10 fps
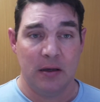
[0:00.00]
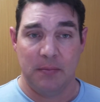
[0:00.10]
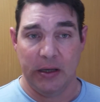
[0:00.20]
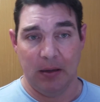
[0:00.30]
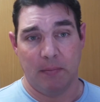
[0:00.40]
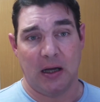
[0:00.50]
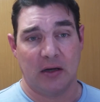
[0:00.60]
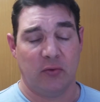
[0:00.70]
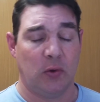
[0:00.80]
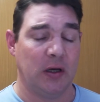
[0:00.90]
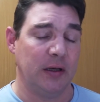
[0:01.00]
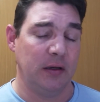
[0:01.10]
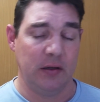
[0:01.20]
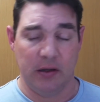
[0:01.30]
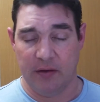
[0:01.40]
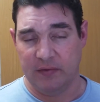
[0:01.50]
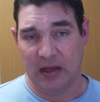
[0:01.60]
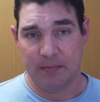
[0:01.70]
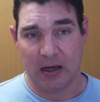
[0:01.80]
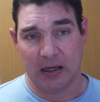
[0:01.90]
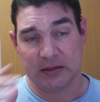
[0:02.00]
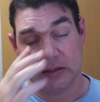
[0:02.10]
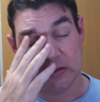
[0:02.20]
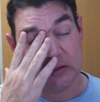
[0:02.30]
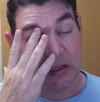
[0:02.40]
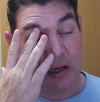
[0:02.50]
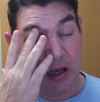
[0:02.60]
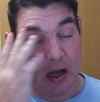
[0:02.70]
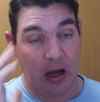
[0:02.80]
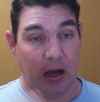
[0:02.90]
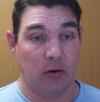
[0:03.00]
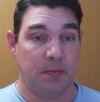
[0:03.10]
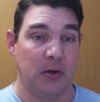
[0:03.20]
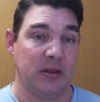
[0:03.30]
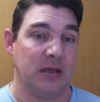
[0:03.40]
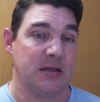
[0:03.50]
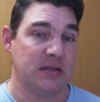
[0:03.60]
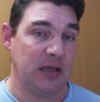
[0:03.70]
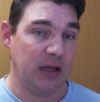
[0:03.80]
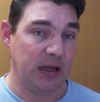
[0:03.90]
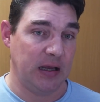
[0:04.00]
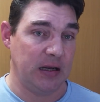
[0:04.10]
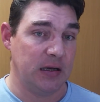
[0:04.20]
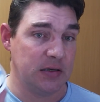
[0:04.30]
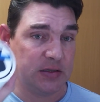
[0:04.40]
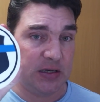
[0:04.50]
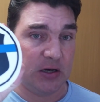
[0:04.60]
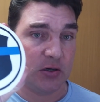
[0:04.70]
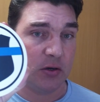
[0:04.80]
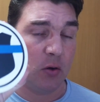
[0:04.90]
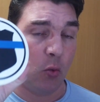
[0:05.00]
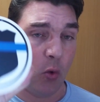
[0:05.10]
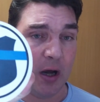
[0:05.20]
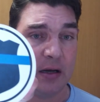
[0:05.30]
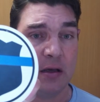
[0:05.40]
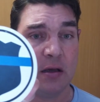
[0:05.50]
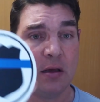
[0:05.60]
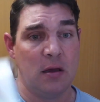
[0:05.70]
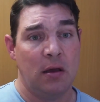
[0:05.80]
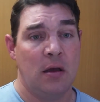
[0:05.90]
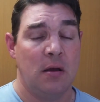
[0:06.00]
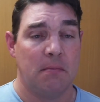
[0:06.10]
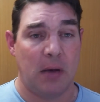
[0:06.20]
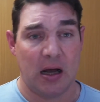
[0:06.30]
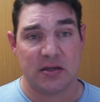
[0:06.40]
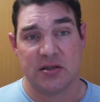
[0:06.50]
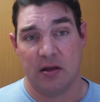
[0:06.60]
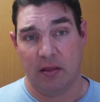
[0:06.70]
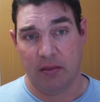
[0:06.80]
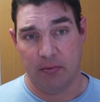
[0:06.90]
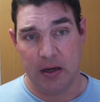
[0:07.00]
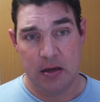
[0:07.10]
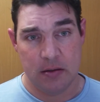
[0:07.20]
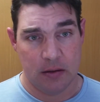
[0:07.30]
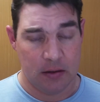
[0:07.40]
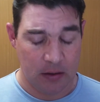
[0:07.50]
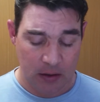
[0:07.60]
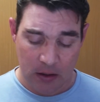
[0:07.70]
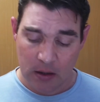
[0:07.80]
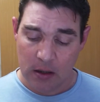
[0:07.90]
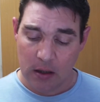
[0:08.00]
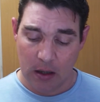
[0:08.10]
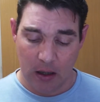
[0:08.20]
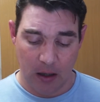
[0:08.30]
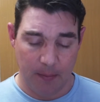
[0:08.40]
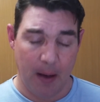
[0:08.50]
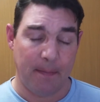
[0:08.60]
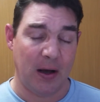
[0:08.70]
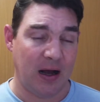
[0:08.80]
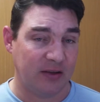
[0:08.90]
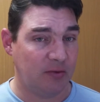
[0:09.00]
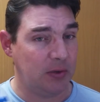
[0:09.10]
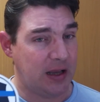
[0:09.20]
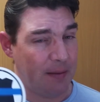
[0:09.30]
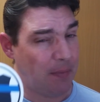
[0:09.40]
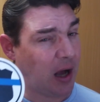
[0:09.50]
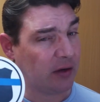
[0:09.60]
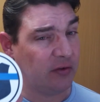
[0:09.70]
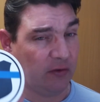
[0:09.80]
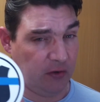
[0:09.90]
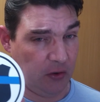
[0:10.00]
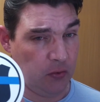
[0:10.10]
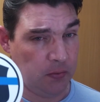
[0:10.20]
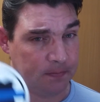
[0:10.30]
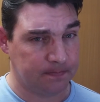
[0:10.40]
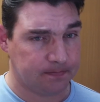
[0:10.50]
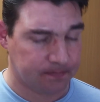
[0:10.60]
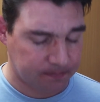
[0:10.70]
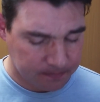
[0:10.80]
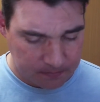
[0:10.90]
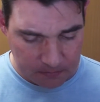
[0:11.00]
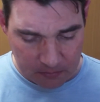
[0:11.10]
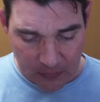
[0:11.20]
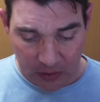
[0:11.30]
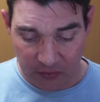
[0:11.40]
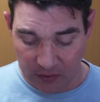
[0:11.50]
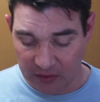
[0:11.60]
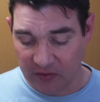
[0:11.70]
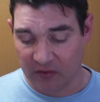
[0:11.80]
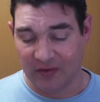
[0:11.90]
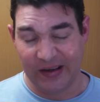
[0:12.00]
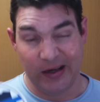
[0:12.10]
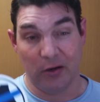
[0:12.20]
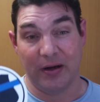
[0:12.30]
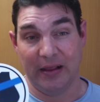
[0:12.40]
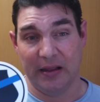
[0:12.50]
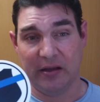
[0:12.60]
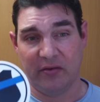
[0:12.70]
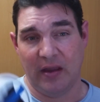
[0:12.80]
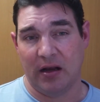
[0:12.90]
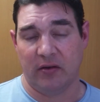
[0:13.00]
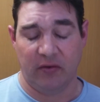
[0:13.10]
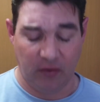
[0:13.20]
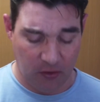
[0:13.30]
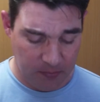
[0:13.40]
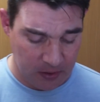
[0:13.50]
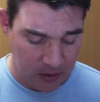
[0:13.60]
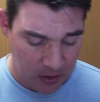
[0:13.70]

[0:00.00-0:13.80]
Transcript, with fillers: being box 1, and you have 10 boxes, I would put this at a tier 1, box 3. Possibly a box 2. So this is near elite status soap.